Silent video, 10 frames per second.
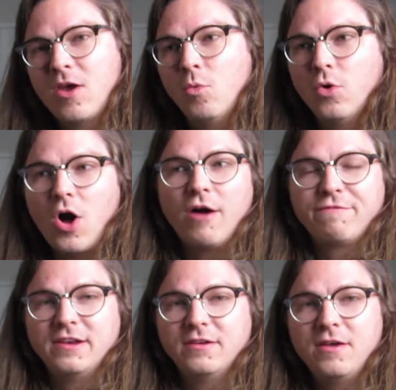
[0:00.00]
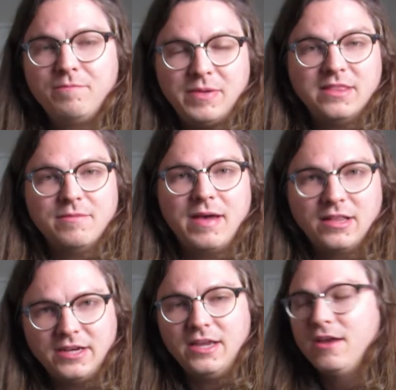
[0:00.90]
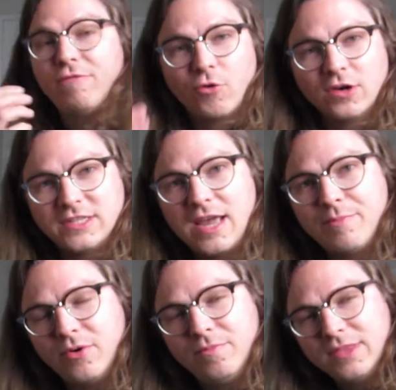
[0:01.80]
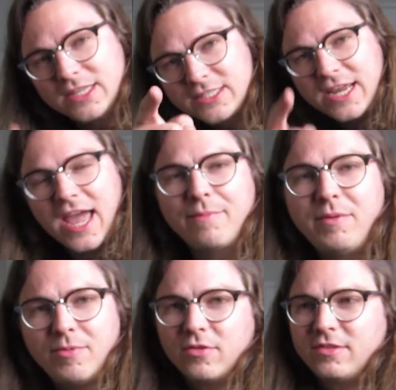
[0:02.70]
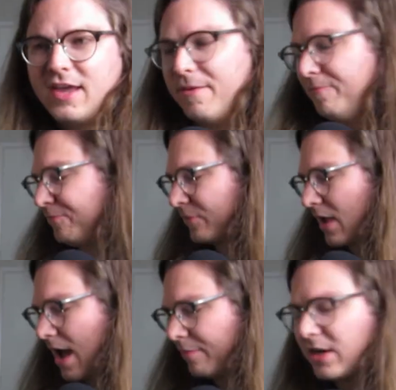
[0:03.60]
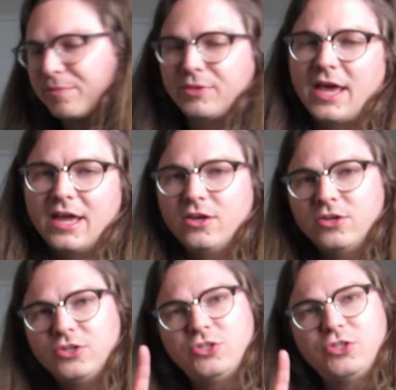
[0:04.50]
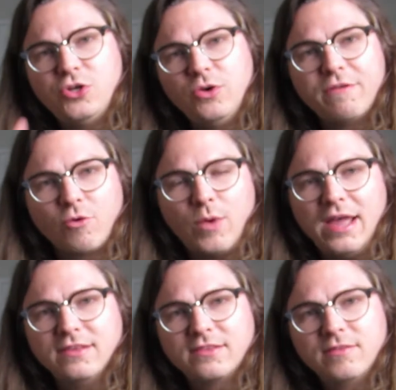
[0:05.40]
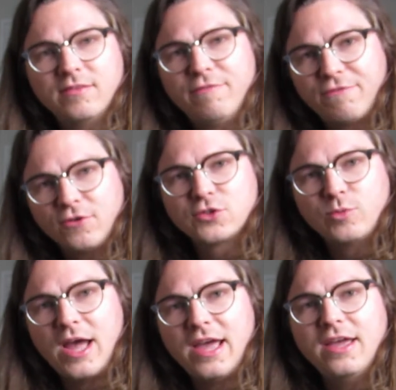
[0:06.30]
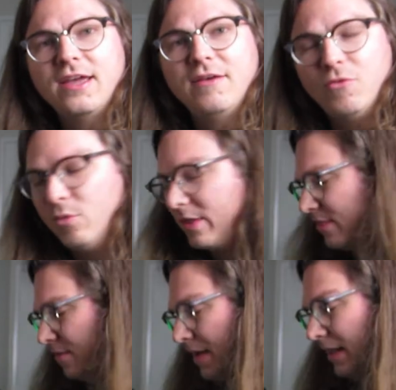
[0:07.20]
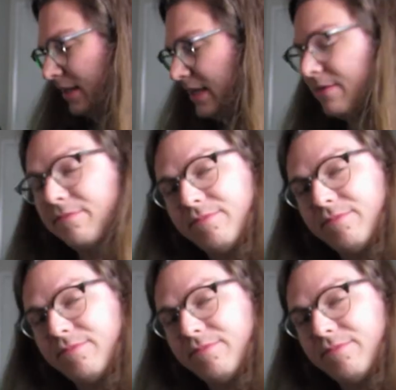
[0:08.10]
will often be the melody. For example, let's take Happy Birthday. I'm going to play it two different ways. First way, with the melody